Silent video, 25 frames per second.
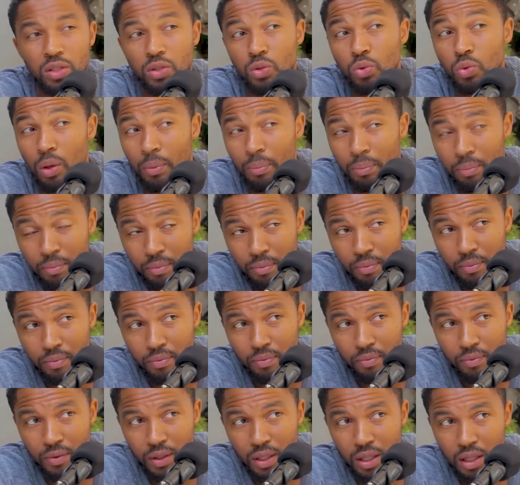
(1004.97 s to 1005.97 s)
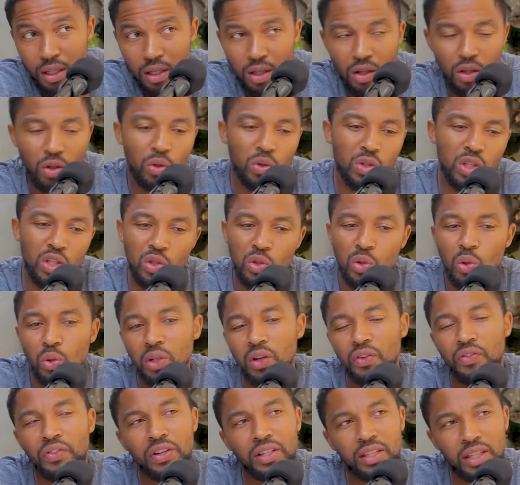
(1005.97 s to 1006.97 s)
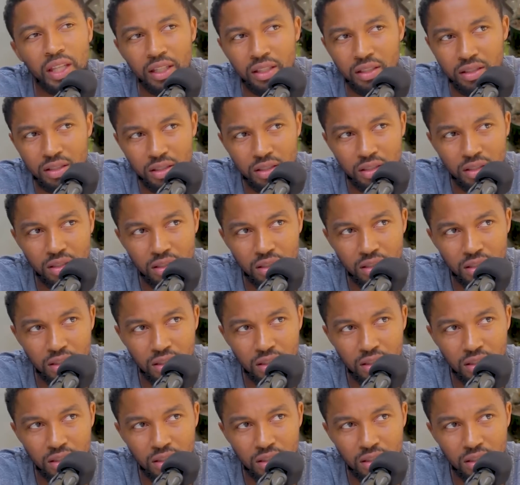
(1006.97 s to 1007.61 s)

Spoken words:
swim. Those are two different things.